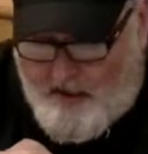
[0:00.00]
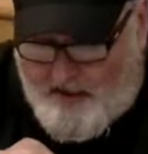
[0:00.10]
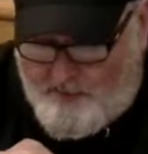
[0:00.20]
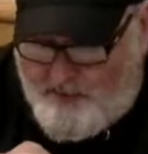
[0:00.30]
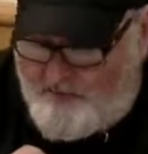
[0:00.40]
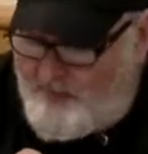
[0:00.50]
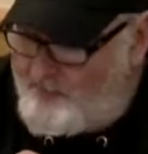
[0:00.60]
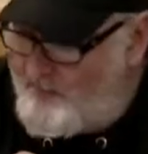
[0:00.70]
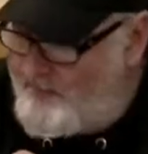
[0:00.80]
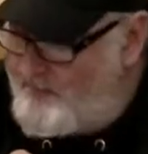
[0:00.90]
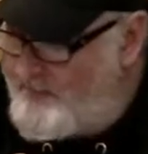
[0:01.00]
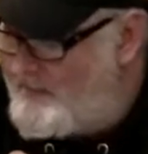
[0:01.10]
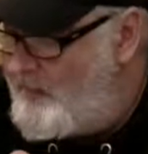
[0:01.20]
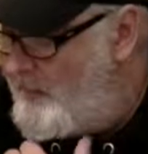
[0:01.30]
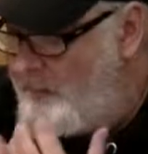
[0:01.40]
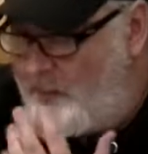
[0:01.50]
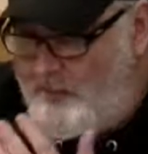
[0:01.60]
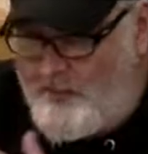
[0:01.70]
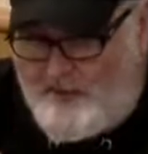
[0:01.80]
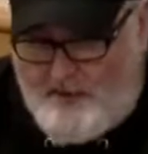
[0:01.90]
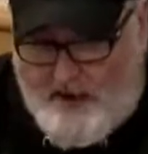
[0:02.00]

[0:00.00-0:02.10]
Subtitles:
as we get deeper into the summer, maybe we'll do this